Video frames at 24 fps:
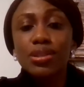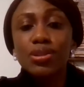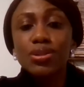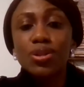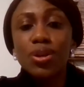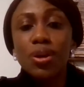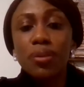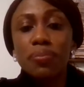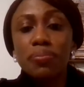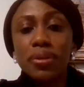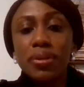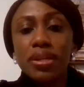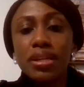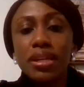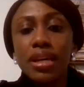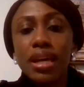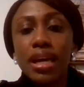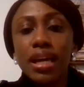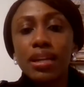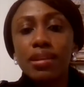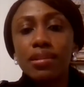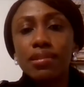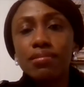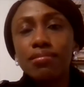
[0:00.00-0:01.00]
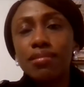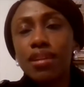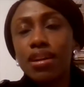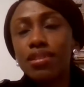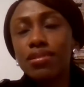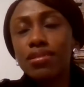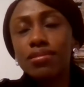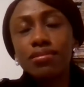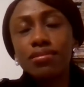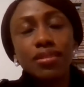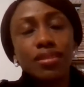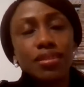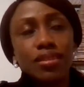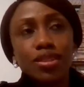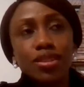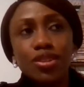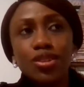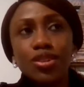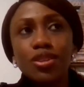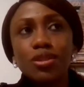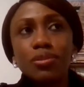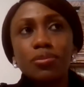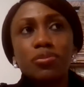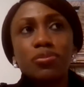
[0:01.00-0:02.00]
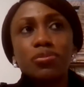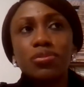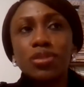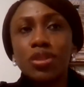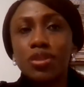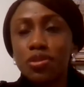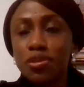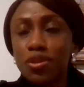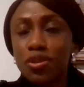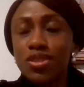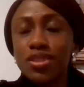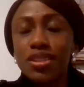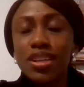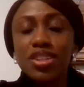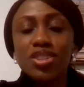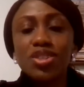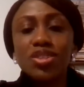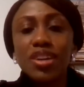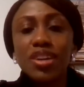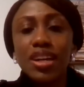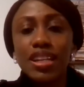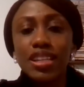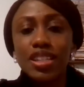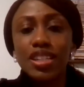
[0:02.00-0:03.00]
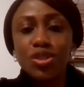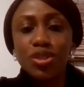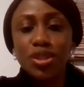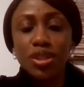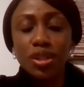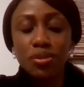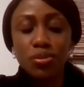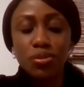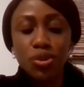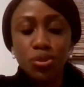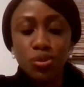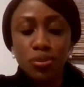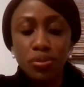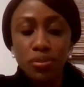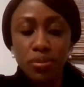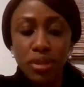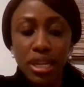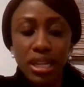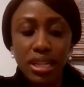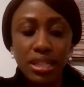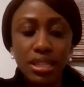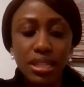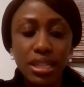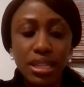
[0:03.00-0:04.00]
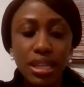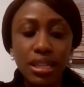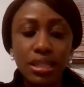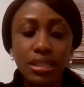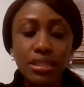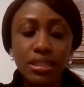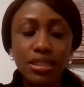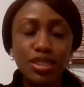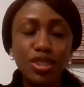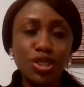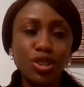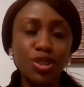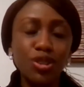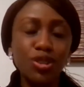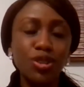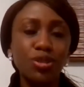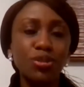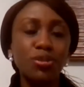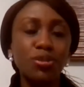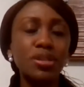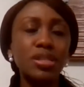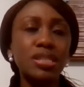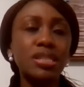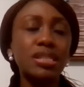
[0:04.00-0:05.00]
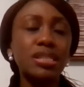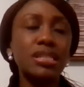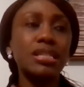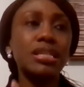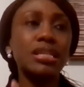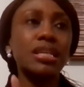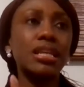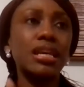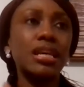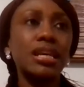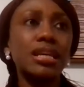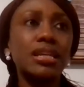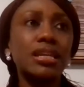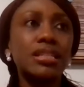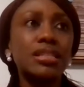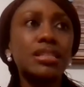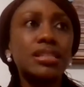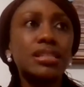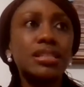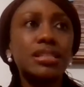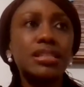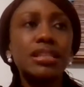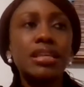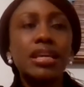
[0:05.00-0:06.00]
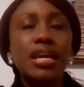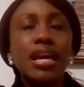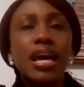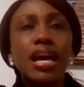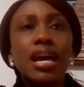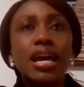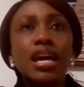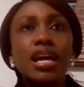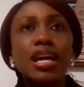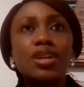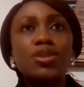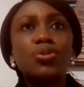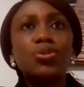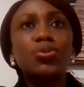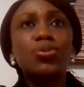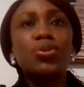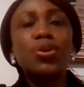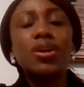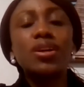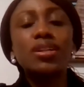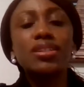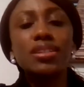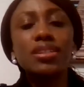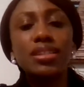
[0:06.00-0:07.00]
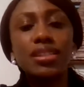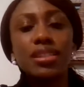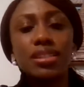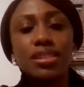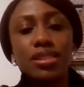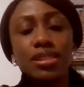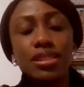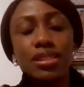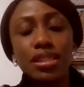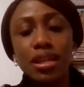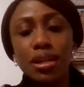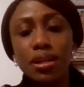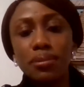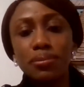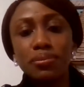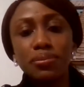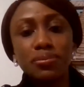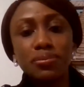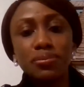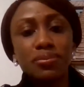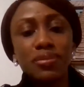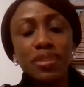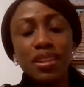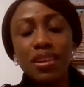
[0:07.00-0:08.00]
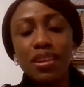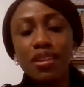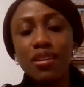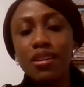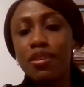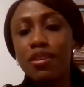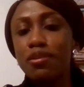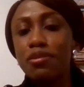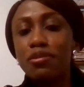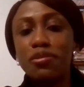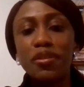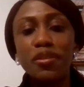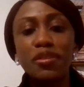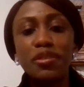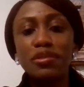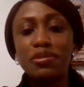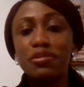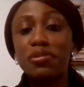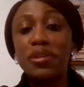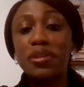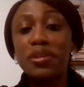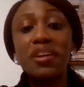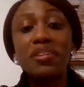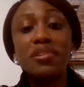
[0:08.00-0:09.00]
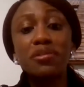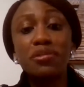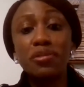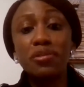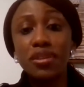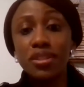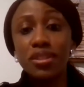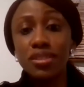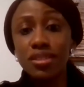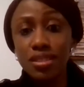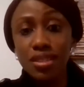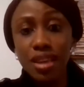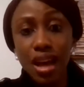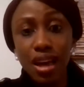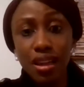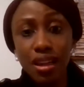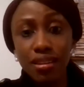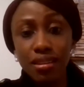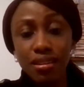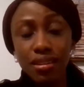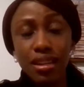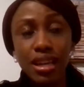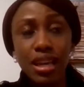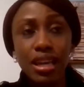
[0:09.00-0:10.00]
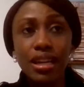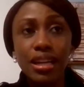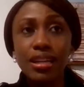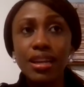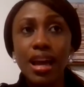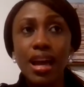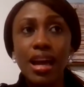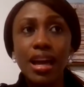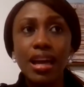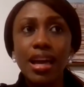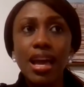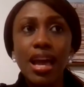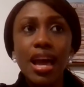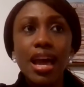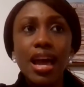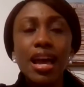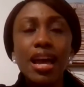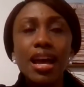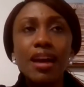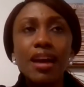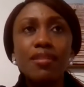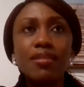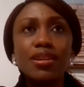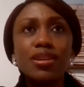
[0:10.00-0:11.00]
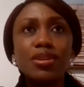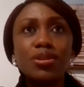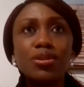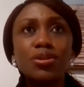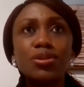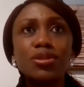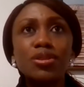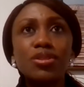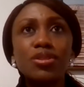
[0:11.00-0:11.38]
topic? And, you know, of course, naturally you came to mind. And, you know, the reason is Edward is very versatile. Like I really